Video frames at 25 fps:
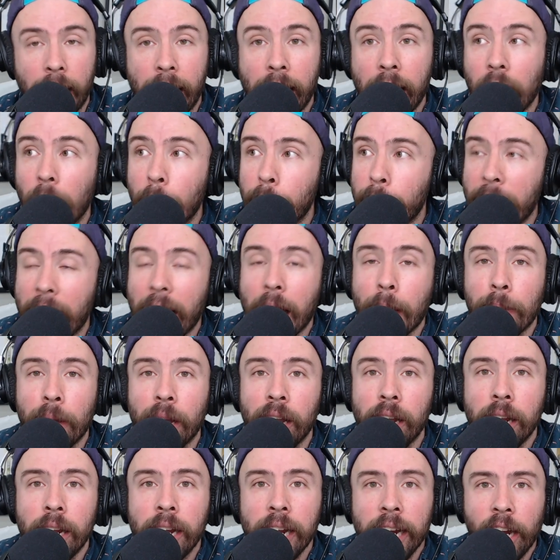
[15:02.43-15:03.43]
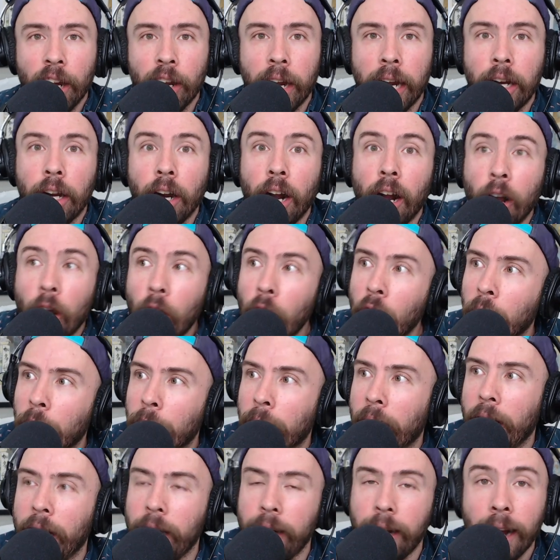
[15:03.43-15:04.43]
uh, Alabama, you're like, "Oh
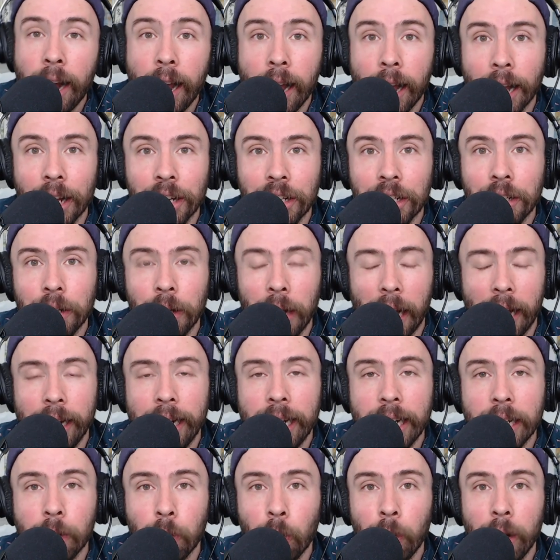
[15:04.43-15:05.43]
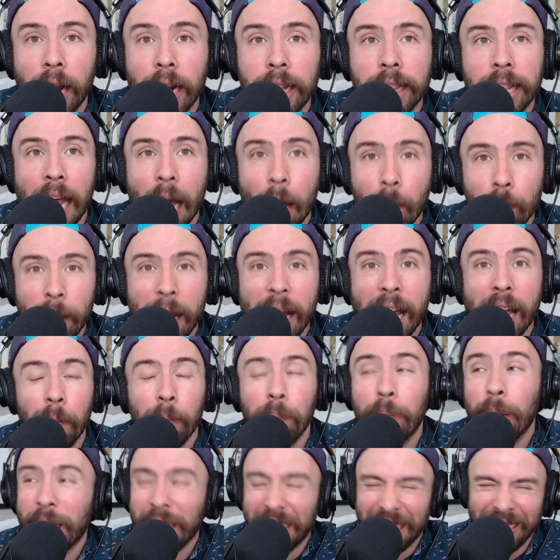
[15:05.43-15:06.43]
my gosh, I guess we're not that
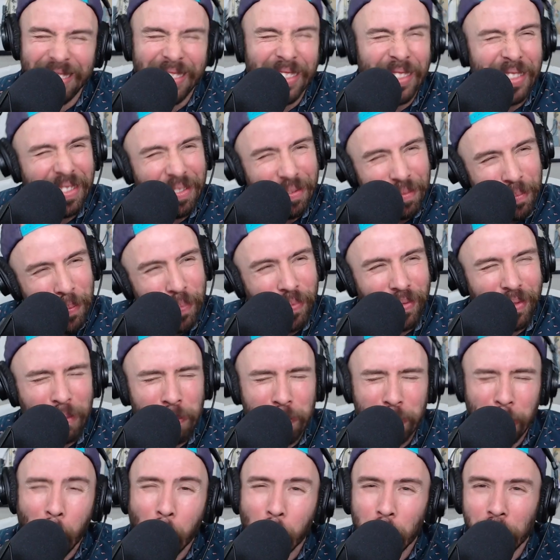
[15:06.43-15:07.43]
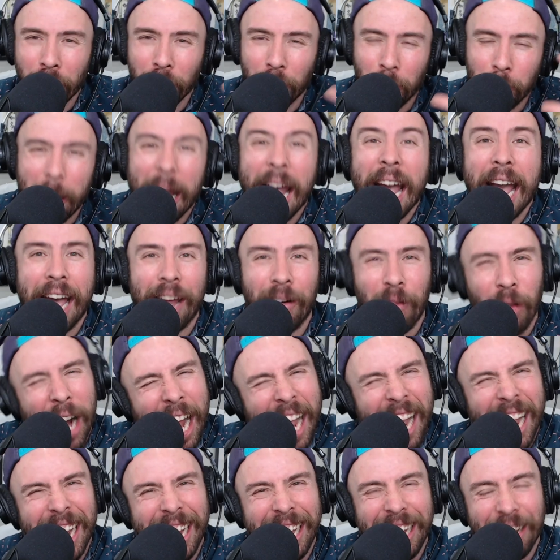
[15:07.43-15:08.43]
bad." But both are bad, right?
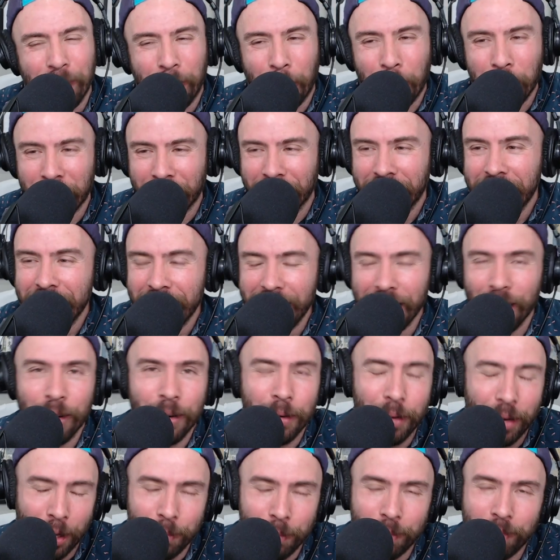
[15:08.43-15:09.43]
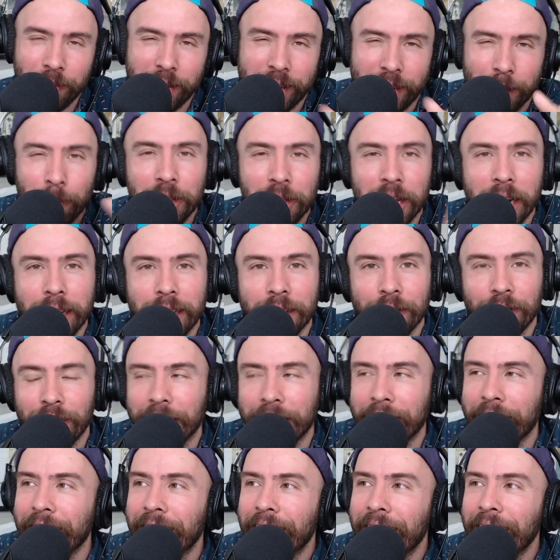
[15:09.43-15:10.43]
both are uh,
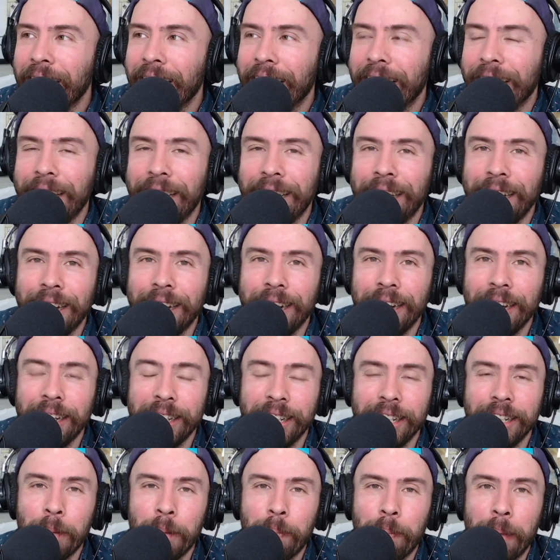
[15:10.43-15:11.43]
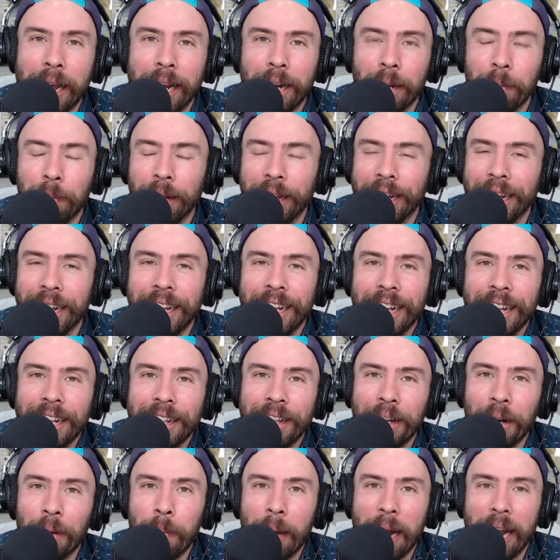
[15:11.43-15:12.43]
subjectively, uh, debatably,
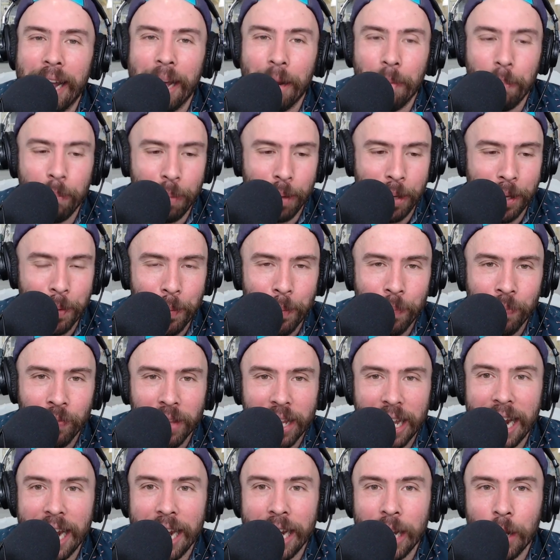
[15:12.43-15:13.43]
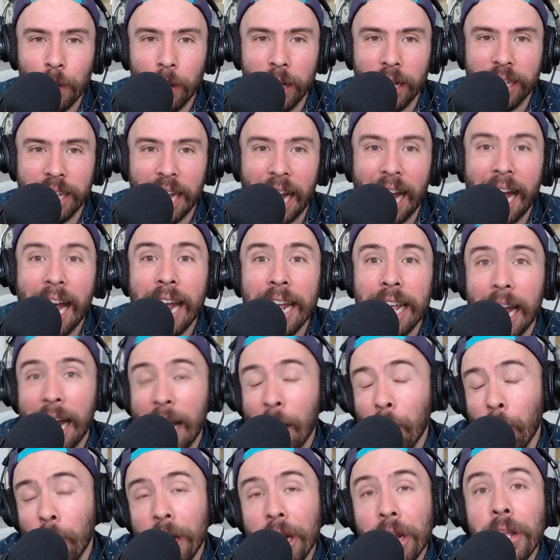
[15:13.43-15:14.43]
they're bad. But anyways, I,
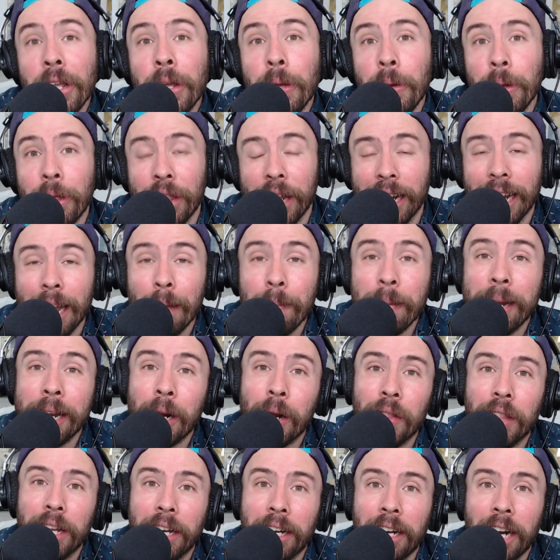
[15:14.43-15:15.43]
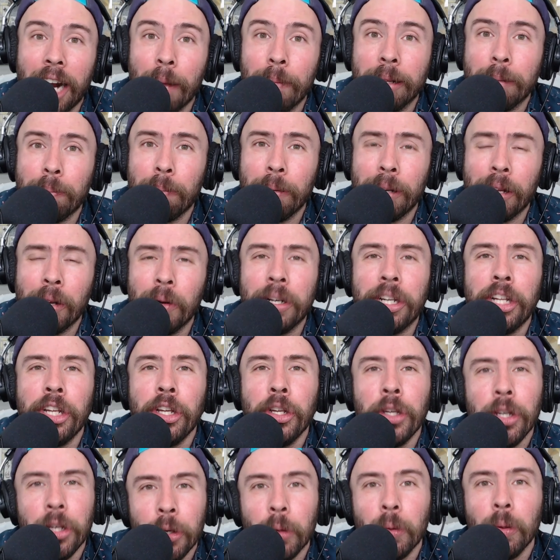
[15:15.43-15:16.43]
I, what do you think? Let me know in the comments below. Do
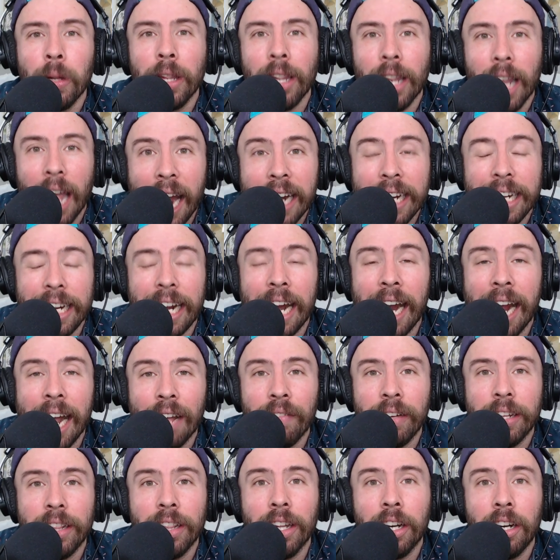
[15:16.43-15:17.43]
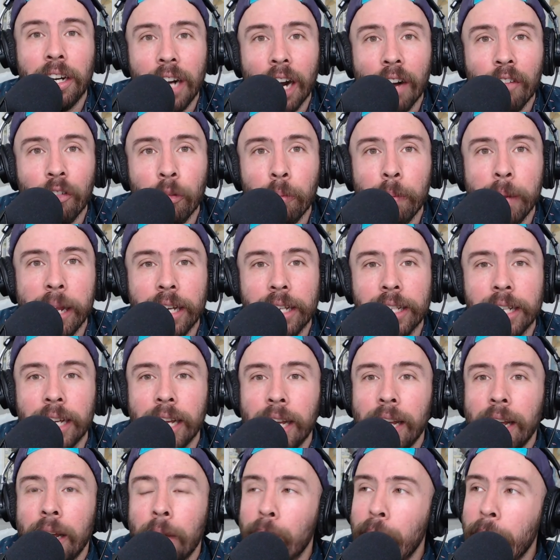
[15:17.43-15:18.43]
you like having the government
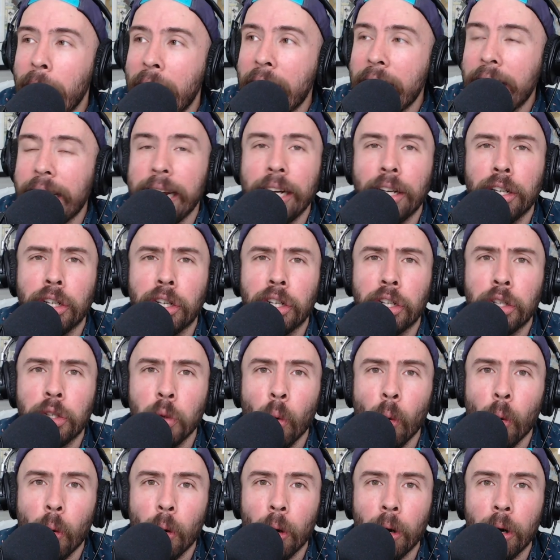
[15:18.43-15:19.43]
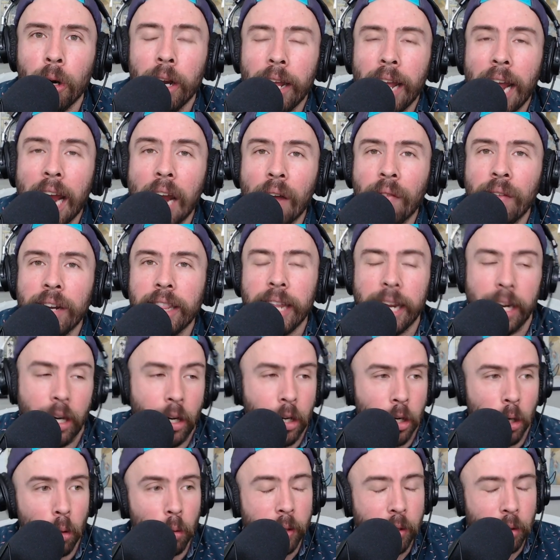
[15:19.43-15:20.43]
making sure
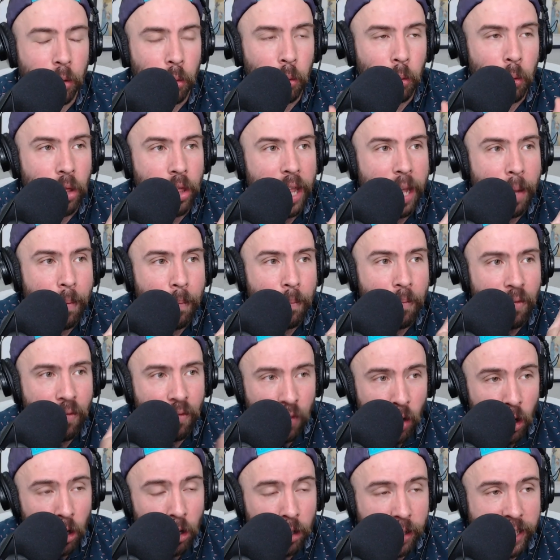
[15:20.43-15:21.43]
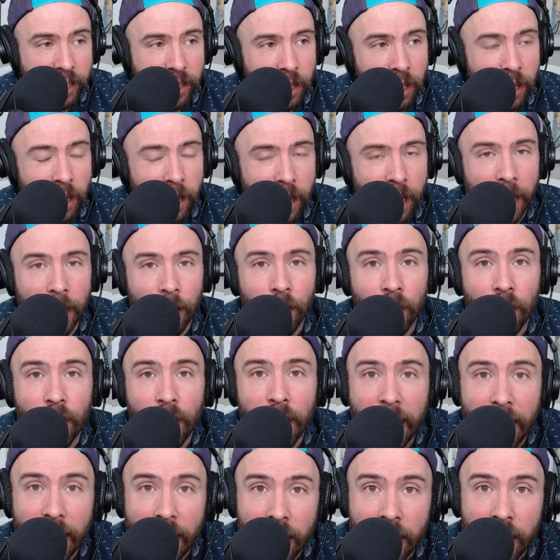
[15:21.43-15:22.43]
everything goes through them first, and
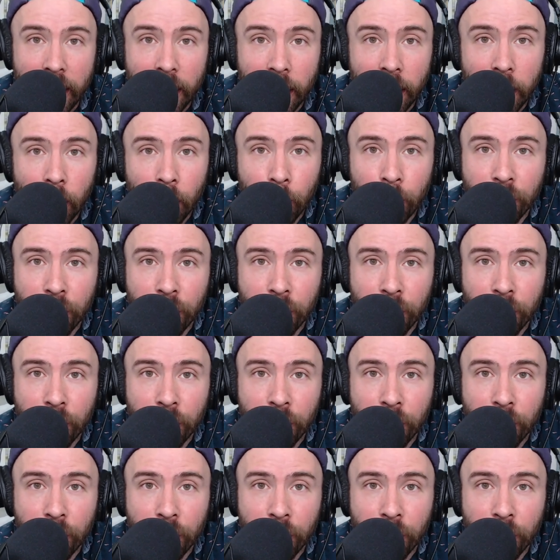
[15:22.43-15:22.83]
then,